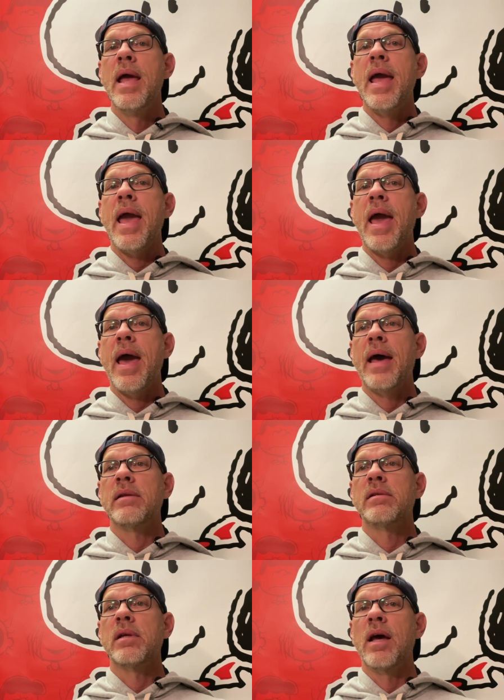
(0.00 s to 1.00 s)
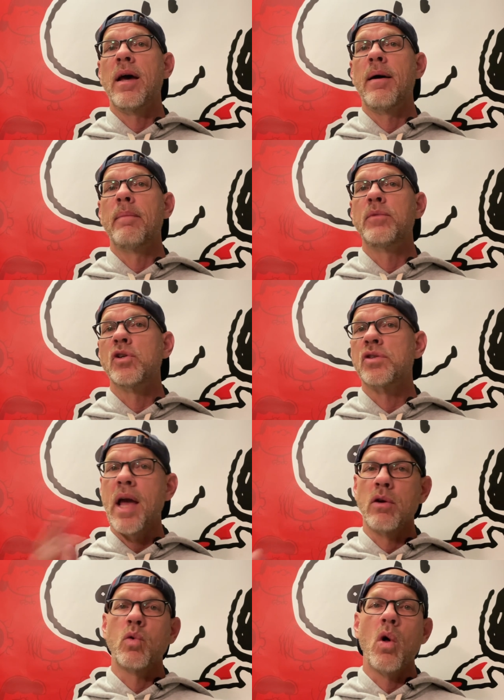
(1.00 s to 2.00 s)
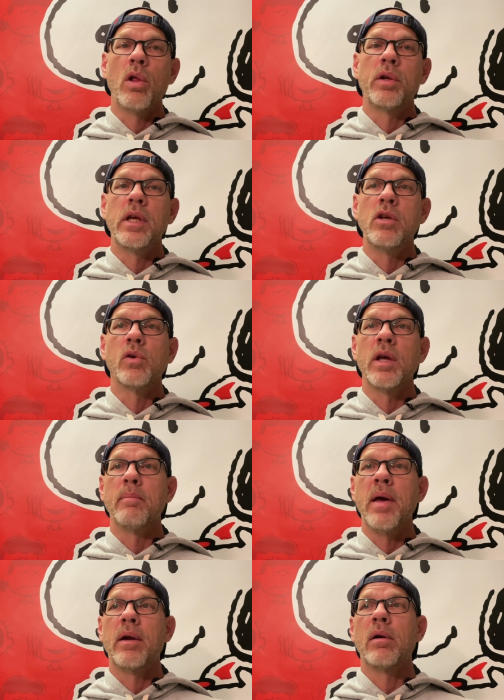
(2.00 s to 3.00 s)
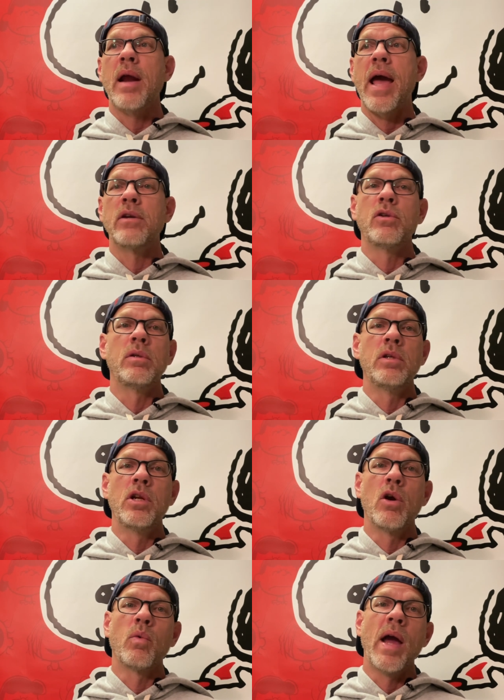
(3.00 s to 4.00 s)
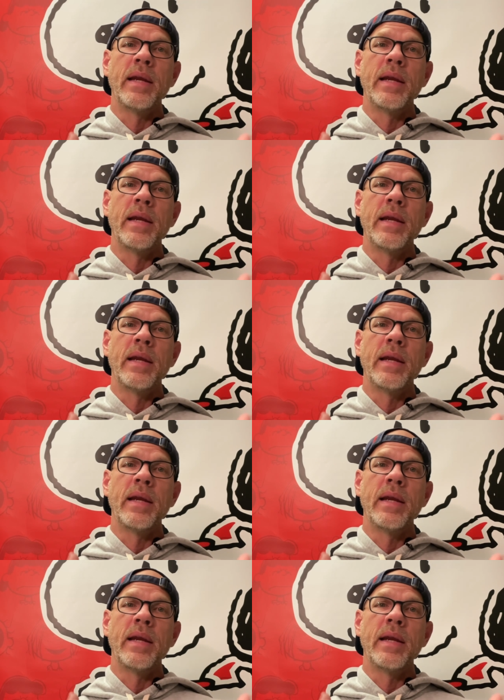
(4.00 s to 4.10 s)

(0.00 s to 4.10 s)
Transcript: at um, your sound quality. You'll get better at you know writing